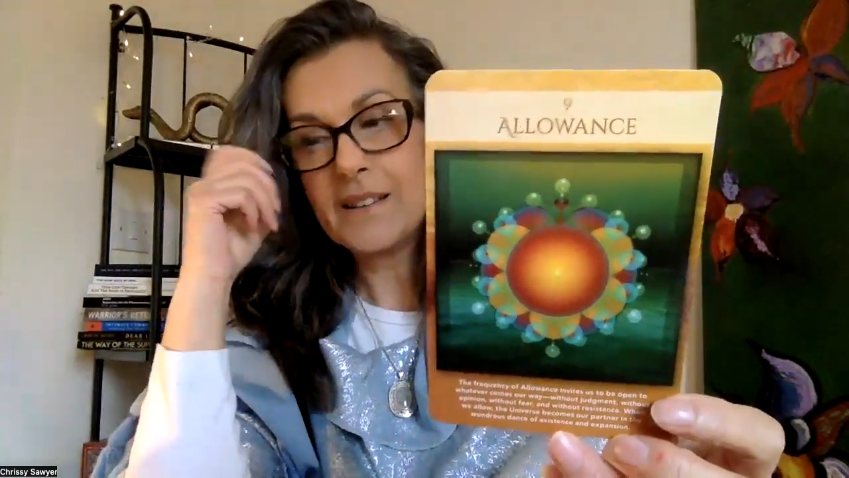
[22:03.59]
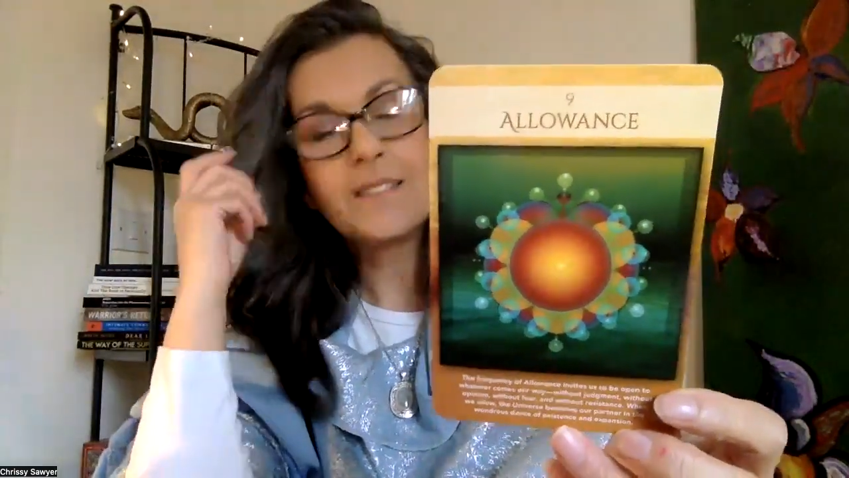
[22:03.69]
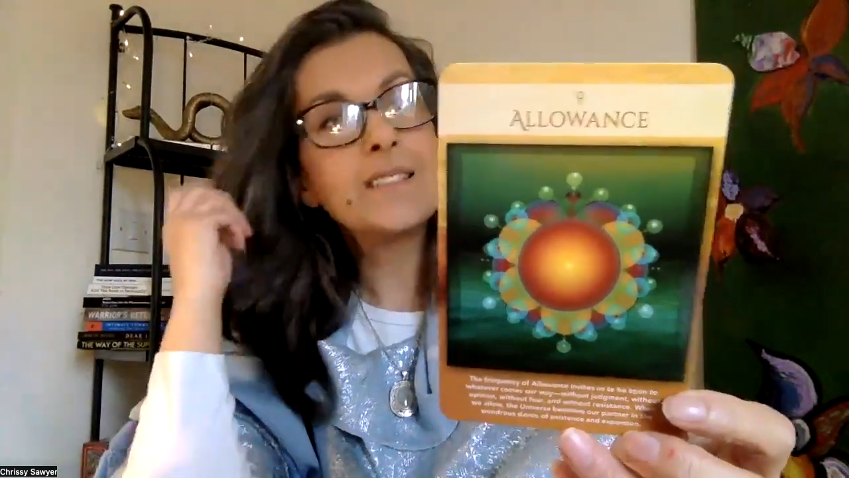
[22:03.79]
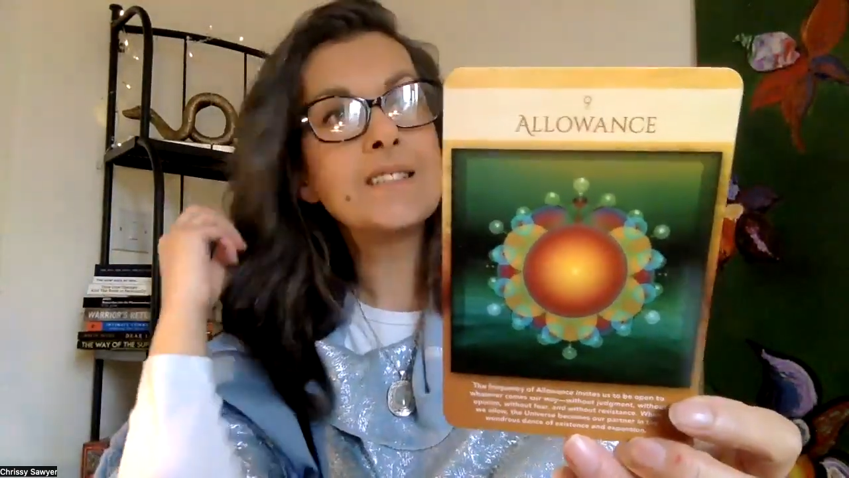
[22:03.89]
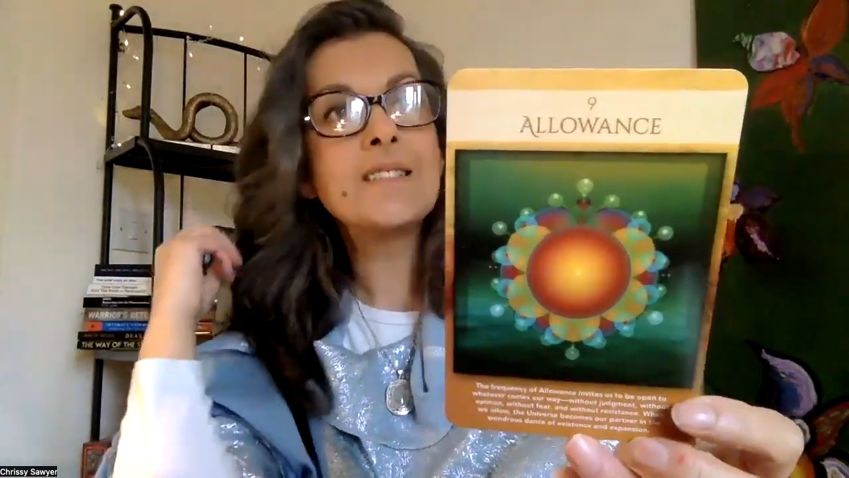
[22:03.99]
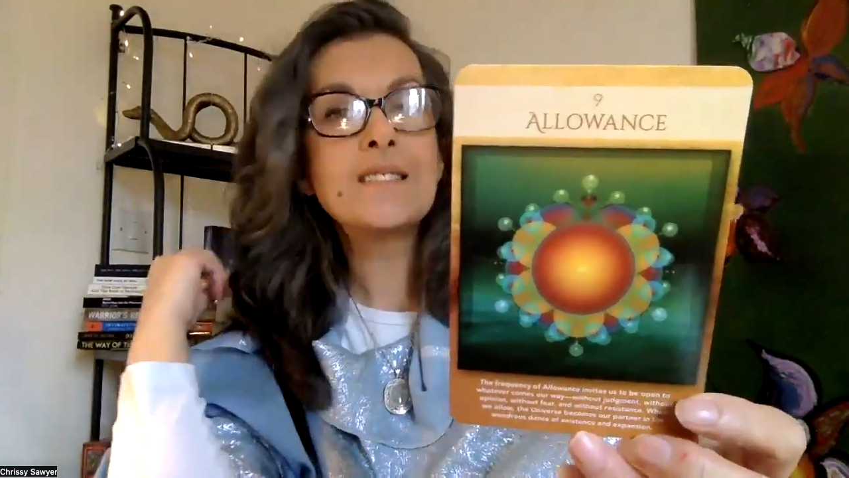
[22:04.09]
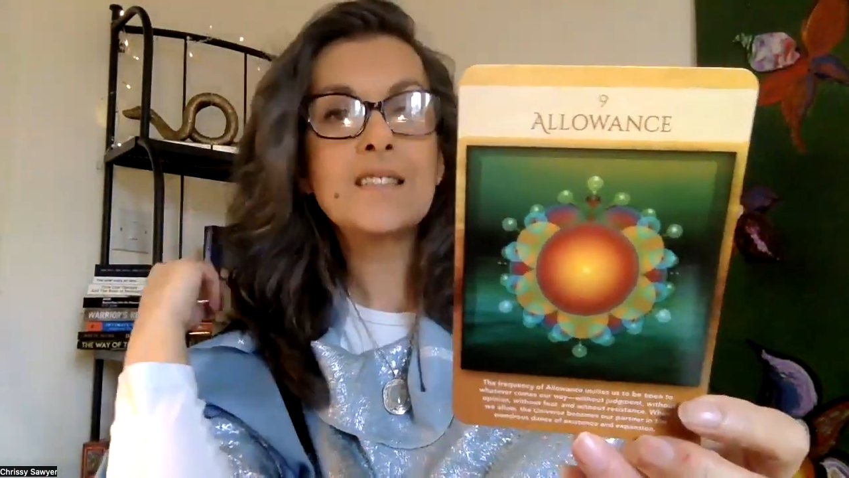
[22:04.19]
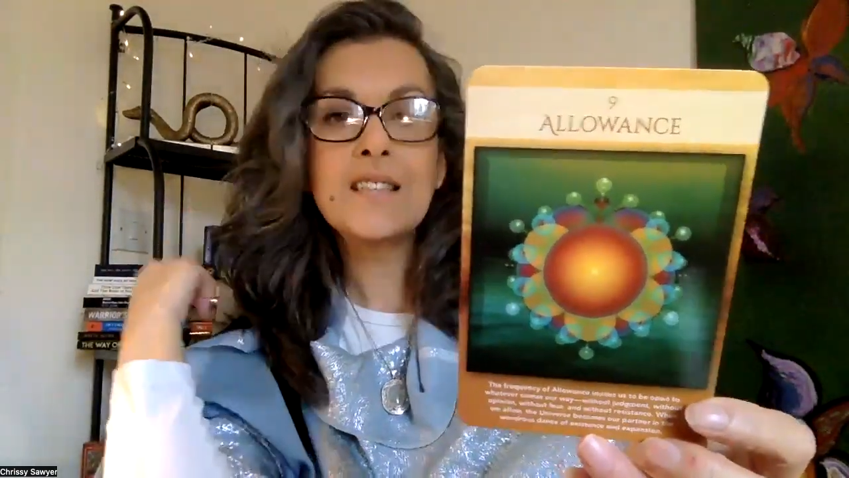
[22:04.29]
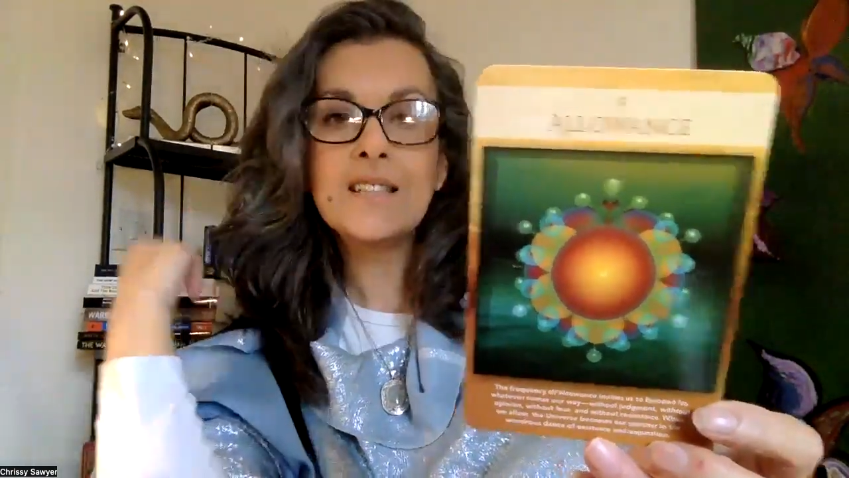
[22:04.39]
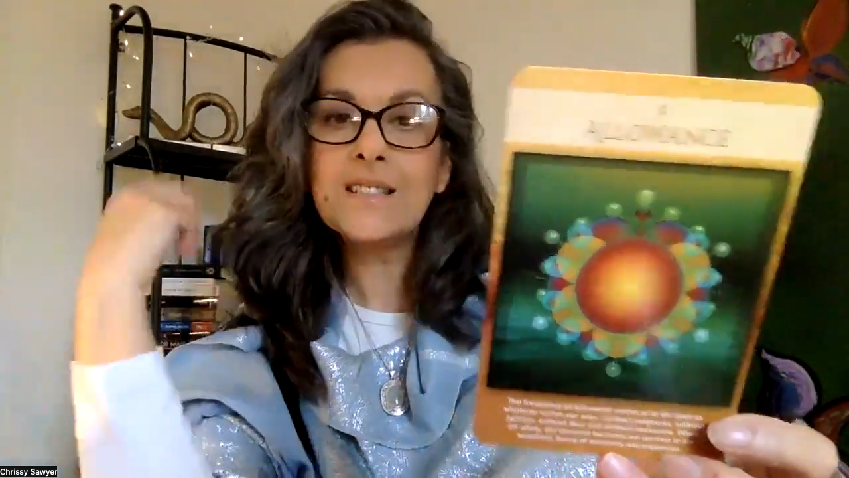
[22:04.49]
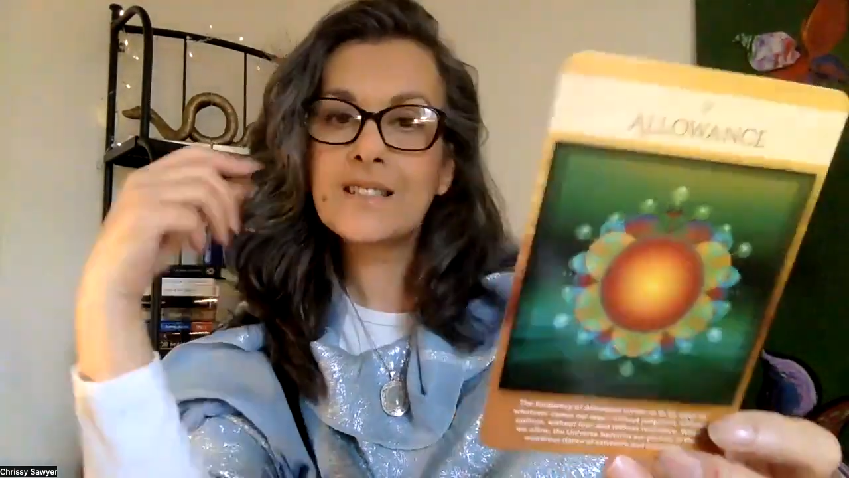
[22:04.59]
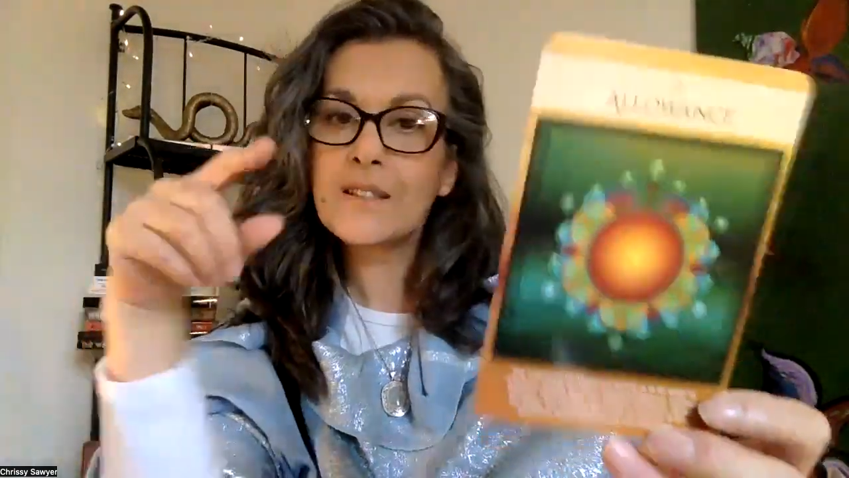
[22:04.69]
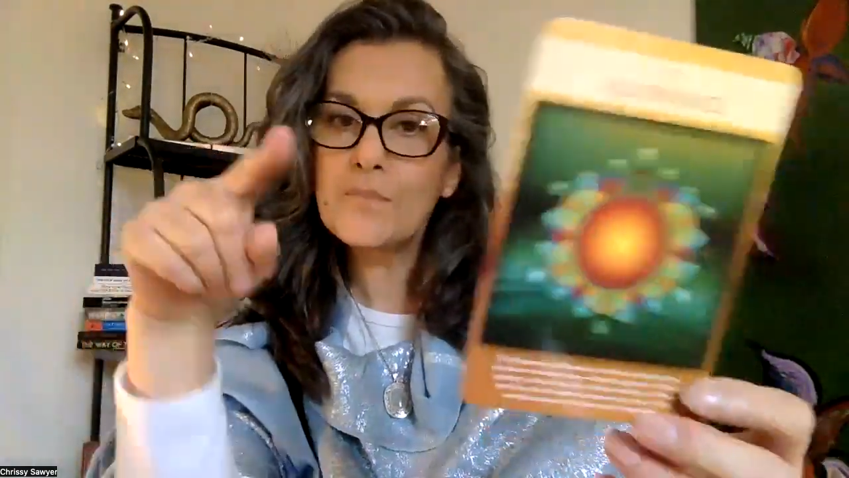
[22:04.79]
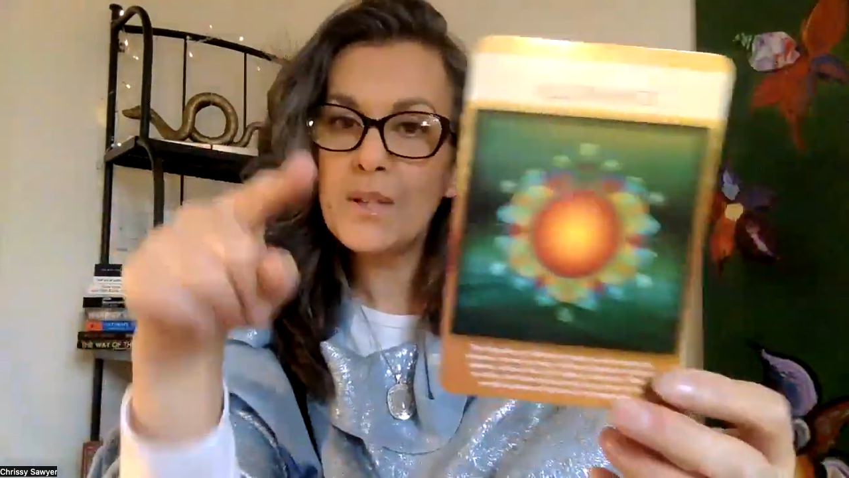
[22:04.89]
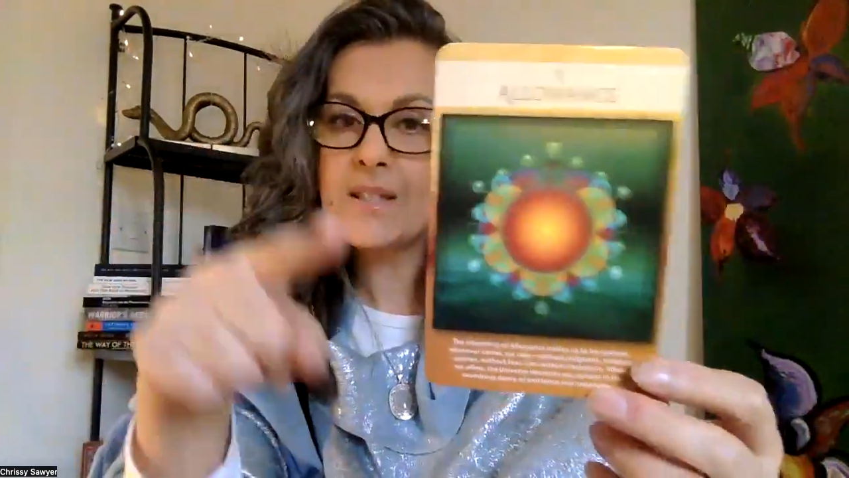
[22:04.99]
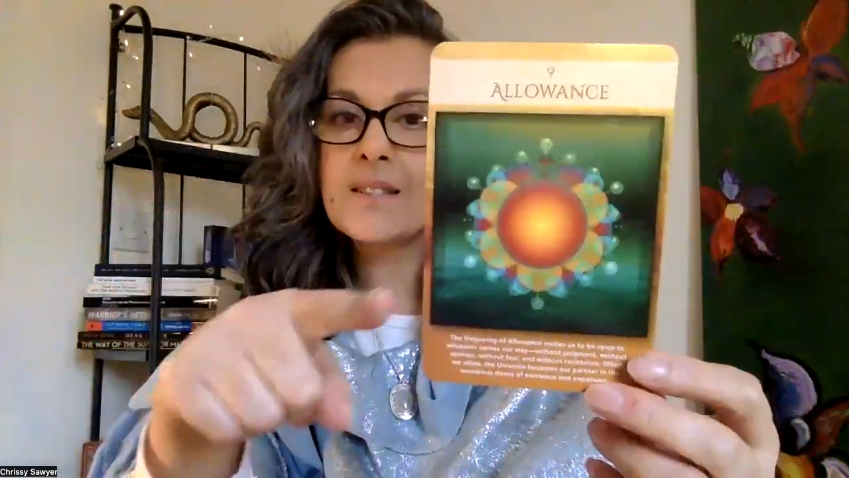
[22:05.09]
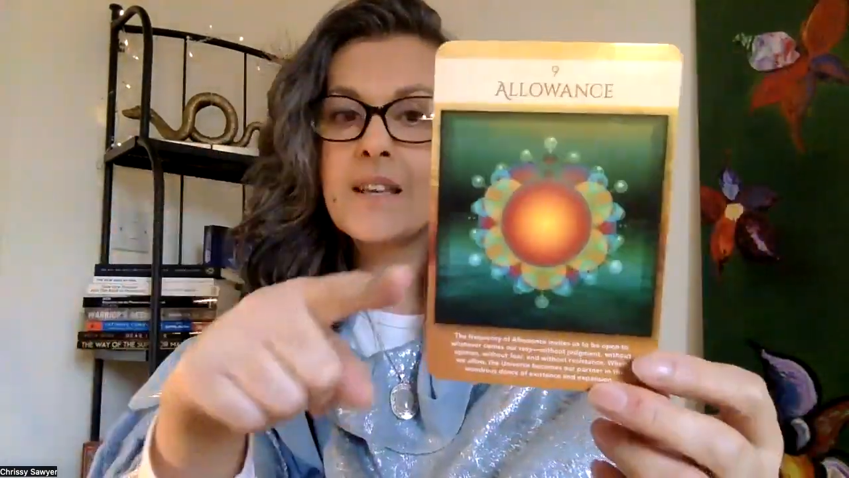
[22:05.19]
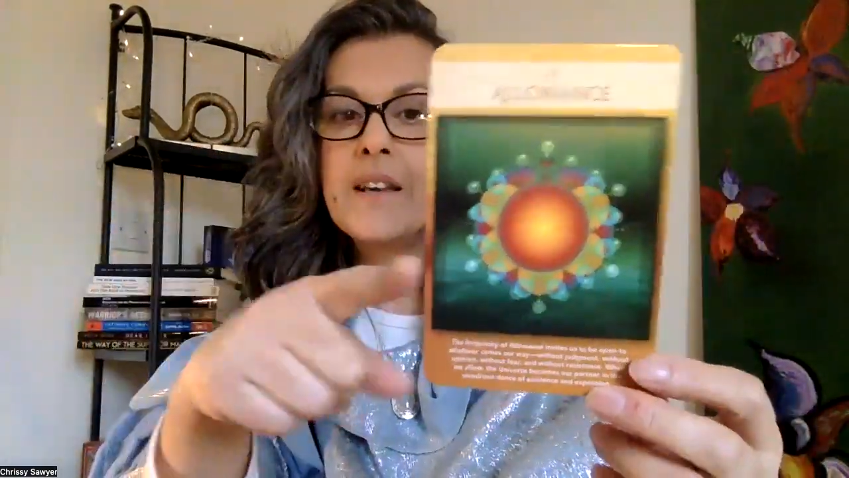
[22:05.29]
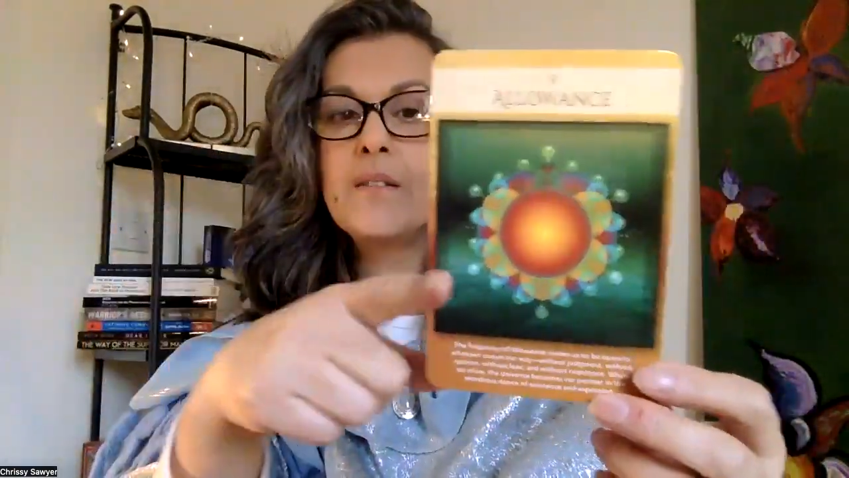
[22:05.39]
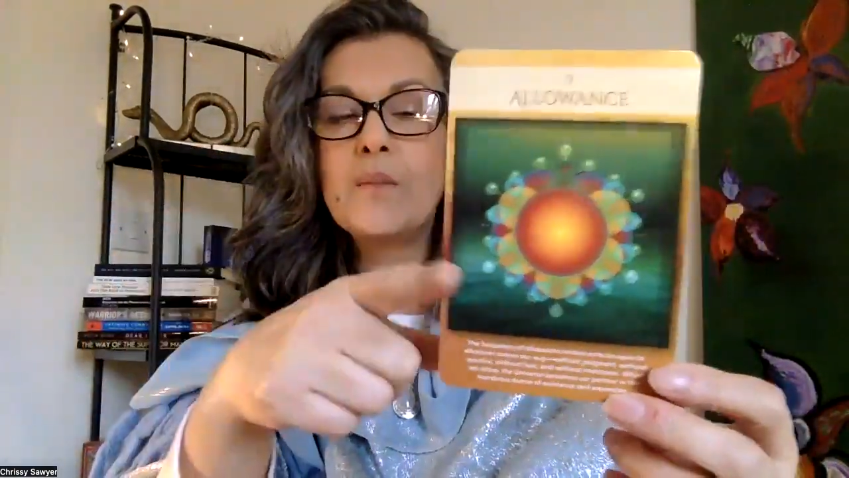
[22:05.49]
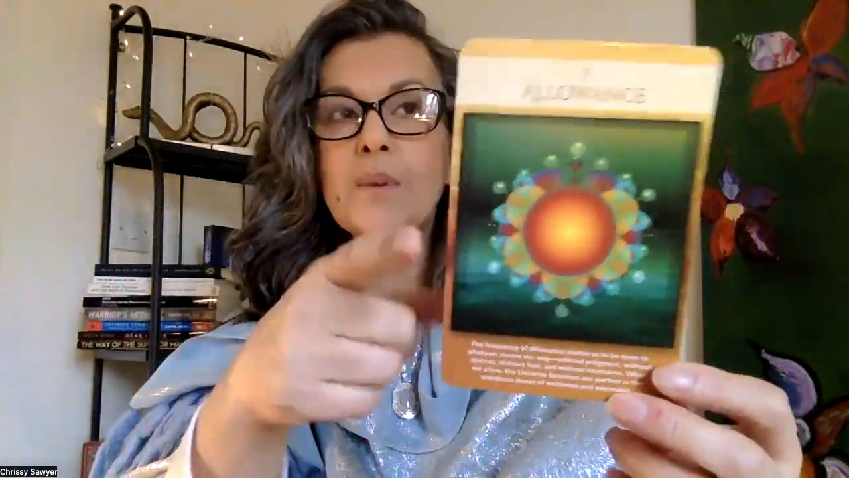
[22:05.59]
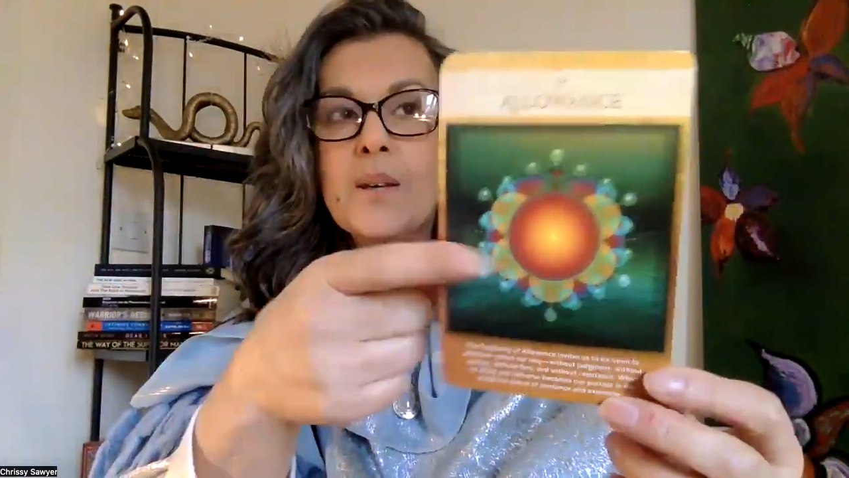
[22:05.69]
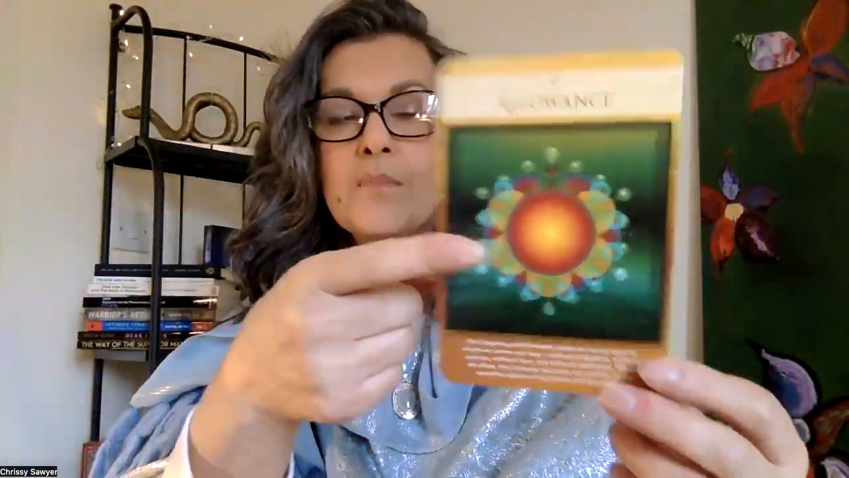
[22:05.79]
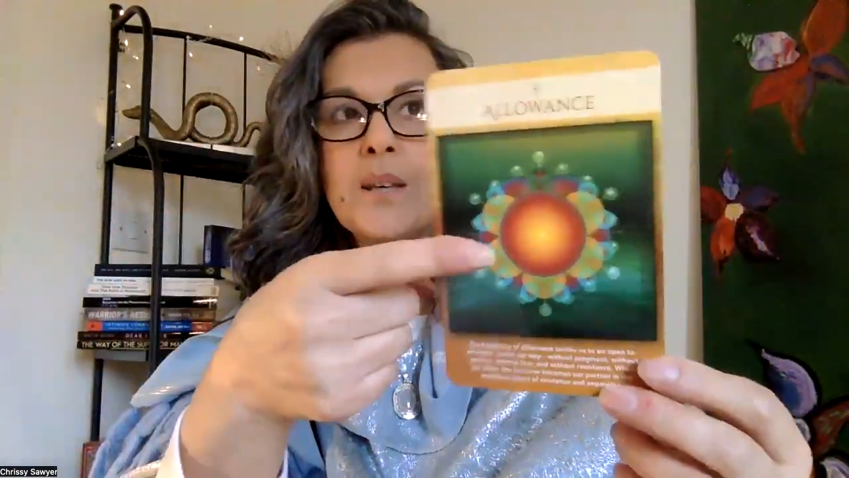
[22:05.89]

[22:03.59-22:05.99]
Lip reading: and this can be the scary bit,